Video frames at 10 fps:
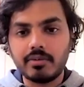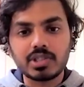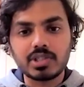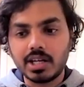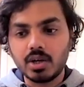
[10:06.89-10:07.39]
I
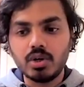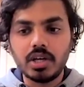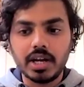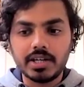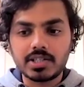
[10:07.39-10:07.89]
was getting
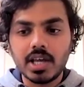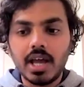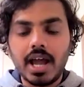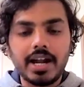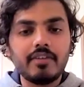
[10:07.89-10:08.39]
good grades,
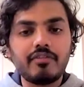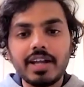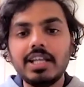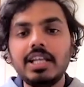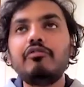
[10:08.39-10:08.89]
and I
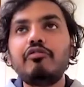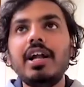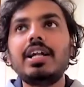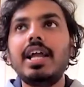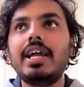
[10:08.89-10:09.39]
finally
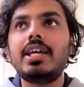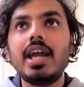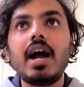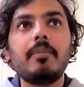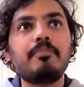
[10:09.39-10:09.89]
felt like,
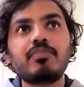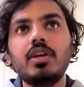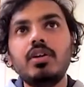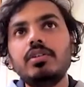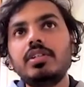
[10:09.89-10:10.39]
yeah,
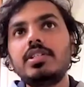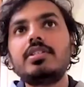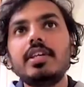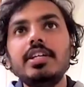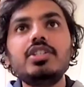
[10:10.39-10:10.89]
this
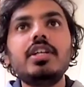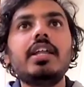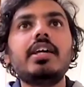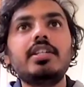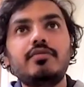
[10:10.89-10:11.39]
is
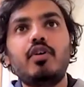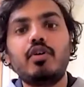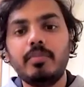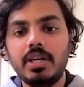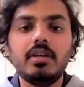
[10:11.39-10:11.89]
engineering is
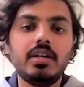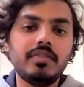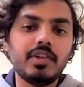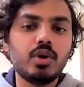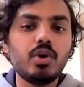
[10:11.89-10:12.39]
for me,
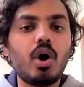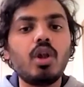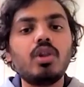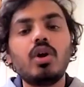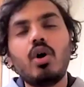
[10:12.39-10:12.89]
even though
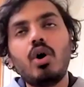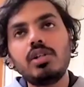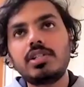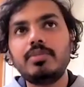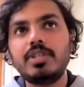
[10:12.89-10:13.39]
all not
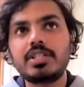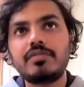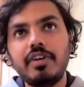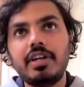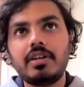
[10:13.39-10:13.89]
all
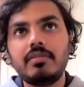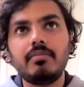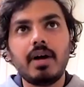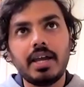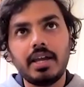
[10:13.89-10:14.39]
subjects fit
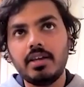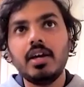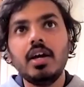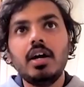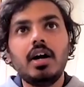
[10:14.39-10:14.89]

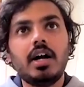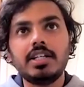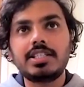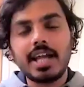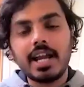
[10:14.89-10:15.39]
my
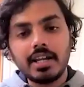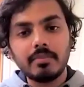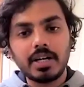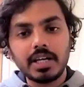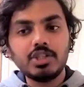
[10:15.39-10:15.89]

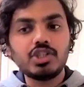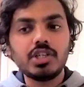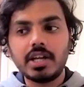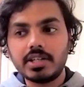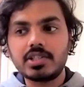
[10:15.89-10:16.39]
understanding, but
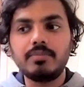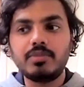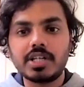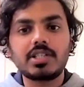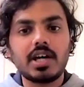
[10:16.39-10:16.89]
engineering
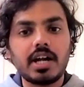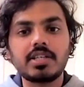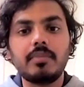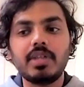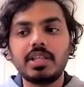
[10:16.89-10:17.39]
subjects are
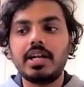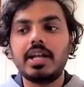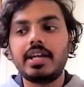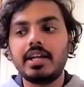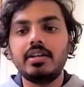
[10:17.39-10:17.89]
something that
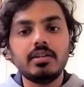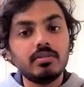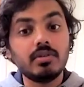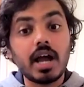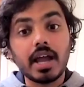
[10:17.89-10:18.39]
I can
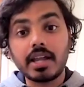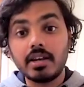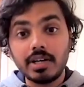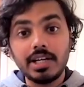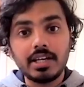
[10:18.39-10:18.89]

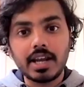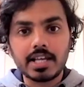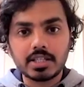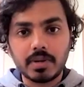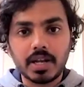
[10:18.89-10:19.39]
really
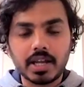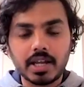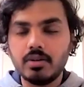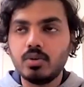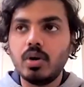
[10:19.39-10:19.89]
grasp, and I
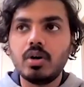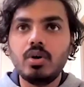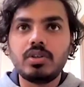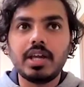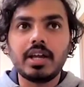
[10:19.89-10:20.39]
can do a
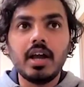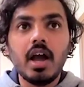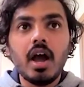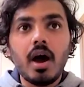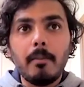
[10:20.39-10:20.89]
good thing.
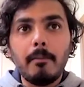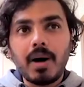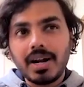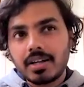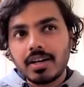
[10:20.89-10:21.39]

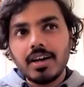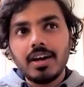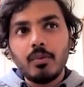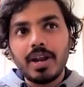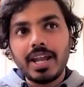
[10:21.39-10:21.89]
But
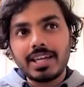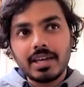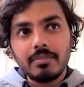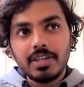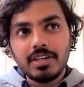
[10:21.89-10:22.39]
when I
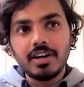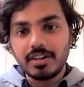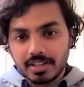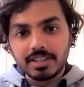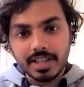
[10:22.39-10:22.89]
came
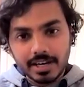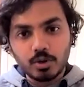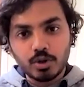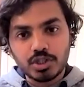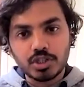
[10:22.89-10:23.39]
here in
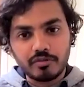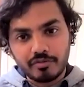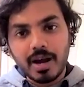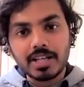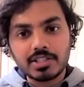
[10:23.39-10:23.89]
that notion
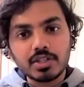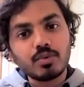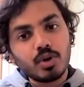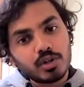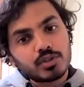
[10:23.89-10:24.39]
of
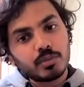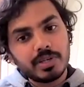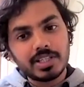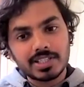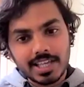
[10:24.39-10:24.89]
masters would also
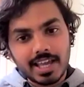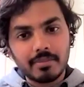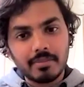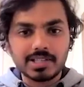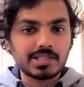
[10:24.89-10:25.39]
be the
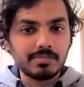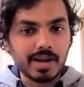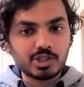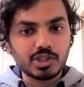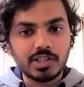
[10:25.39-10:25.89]
same as
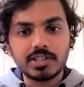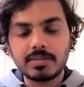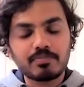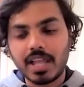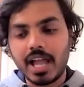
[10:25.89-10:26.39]

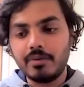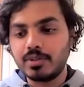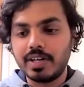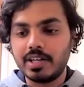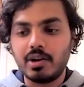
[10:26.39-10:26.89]
bachelors, I
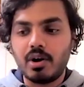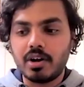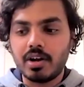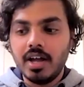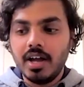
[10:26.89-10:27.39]
was very
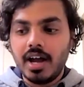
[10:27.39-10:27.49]
wrong.